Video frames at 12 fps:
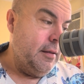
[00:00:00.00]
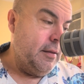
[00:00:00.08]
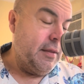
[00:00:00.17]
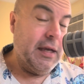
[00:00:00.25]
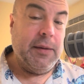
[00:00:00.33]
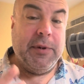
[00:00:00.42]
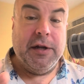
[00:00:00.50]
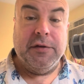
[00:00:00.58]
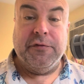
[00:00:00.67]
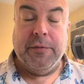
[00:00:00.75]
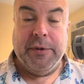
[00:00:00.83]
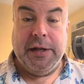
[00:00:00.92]
Think about it
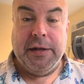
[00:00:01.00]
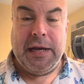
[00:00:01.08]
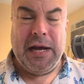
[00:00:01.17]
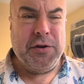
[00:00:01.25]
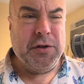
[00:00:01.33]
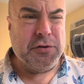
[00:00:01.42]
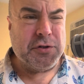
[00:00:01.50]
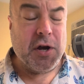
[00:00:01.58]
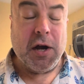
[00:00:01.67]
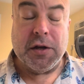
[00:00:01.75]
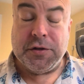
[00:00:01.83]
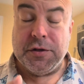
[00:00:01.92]
for a minute. How do you
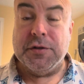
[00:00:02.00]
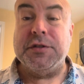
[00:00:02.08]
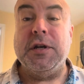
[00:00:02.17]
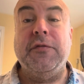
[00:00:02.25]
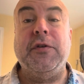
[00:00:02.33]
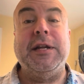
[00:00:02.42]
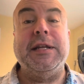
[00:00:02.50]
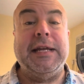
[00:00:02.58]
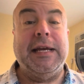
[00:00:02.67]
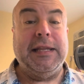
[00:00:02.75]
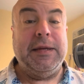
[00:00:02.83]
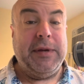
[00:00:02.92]
talk to yourself on a
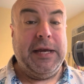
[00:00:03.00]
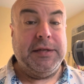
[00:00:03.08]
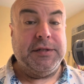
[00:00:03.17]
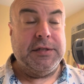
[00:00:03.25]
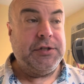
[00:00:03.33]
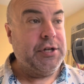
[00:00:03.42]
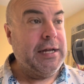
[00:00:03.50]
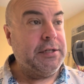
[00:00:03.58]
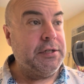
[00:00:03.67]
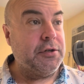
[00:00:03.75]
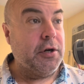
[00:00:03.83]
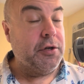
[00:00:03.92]
daily basis?
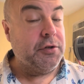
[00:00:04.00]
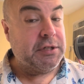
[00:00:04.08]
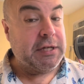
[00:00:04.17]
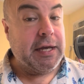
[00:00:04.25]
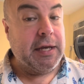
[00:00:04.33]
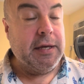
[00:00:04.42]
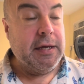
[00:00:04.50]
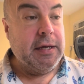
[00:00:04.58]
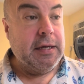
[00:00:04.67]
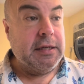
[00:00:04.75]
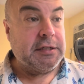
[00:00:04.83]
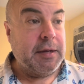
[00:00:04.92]
Chances are you say
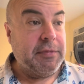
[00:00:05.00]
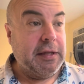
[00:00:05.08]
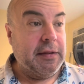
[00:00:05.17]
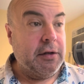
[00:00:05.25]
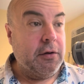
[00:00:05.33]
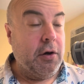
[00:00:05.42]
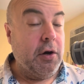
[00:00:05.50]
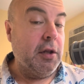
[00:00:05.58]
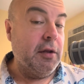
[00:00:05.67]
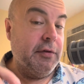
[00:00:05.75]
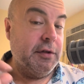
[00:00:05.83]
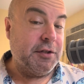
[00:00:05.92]
something that all
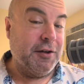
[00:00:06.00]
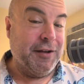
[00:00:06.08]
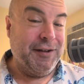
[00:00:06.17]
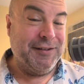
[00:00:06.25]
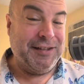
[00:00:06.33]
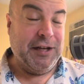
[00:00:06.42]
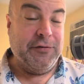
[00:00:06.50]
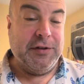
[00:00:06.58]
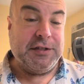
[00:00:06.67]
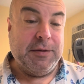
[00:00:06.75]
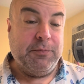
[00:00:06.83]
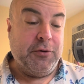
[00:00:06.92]
of us are guilty of
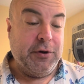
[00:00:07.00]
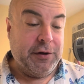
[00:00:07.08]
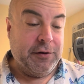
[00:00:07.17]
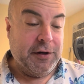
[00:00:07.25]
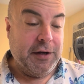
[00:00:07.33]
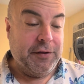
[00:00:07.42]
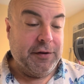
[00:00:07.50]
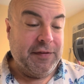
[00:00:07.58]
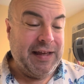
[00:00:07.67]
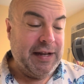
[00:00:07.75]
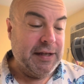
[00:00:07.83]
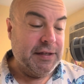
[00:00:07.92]
at some point or another, and
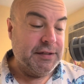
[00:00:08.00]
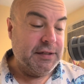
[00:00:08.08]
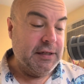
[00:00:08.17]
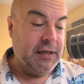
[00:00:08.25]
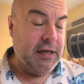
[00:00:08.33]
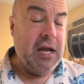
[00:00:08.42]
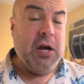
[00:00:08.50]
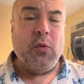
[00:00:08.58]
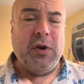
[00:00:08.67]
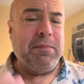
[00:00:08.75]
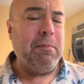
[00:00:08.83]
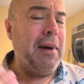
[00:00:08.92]
that is,
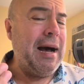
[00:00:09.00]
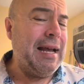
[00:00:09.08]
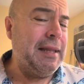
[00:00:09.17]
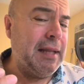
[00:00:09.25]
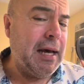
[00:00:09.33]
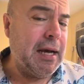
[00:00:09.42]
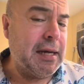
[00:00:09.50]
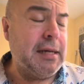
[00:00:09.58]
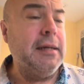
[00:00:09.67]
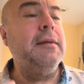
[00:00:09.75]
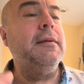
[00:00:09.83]
with my luck,